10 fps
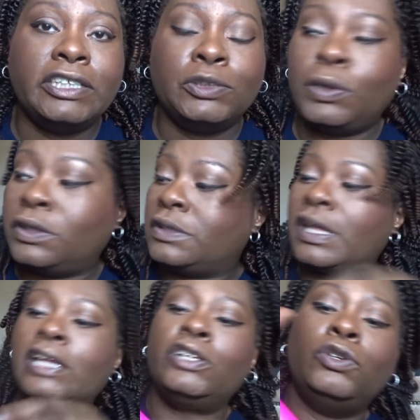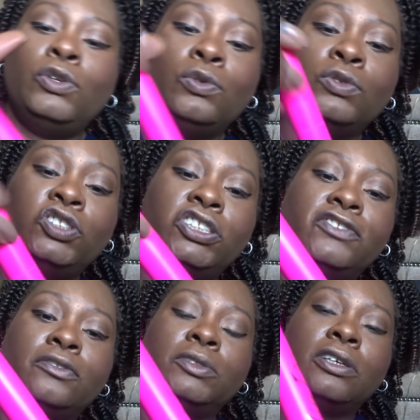is one of their new
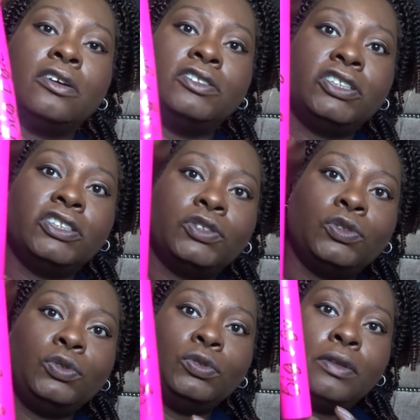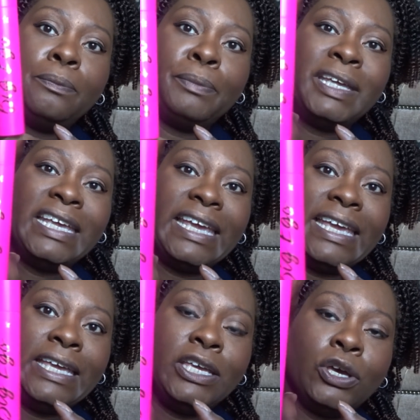launches from Tarte. It's called the Big
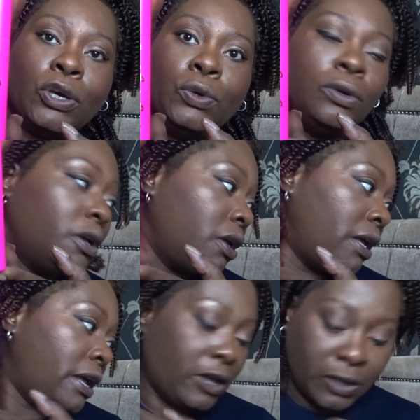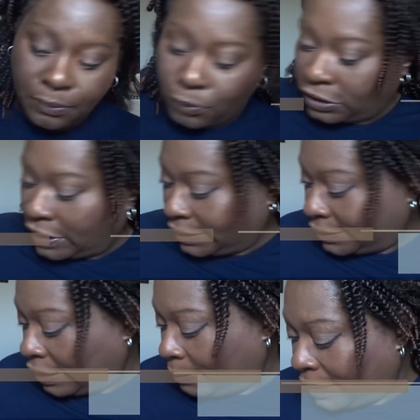Ego. What did they
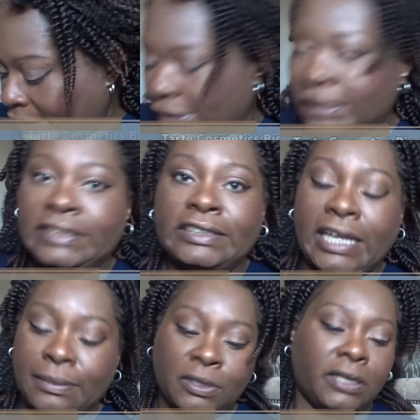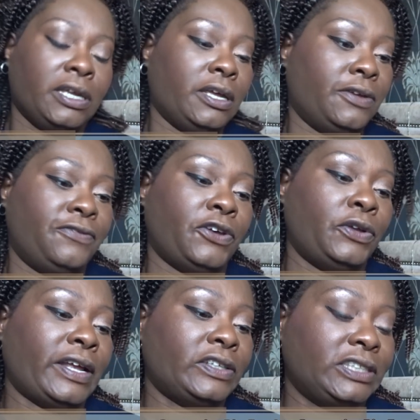say about it? Let's get my
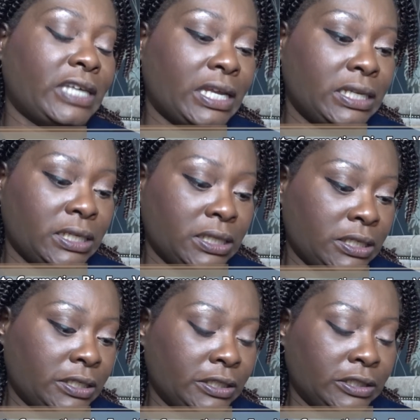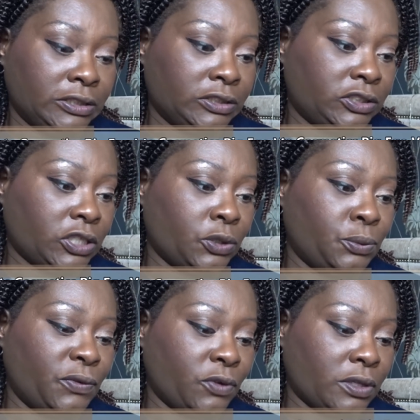phone out again. So
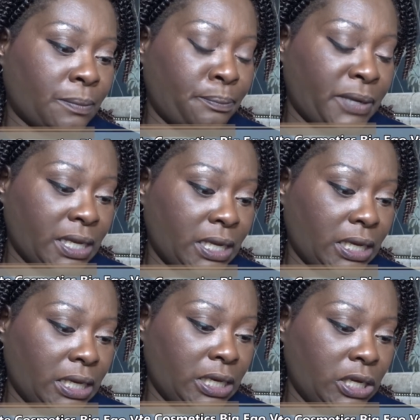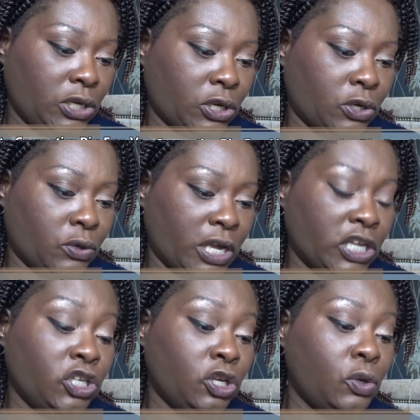we've got the Big Ego, a
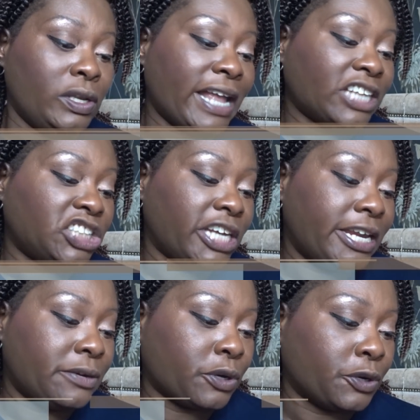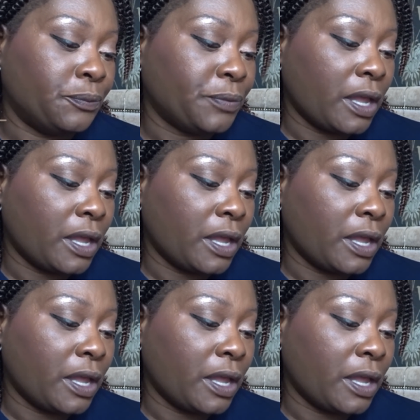new lash hero.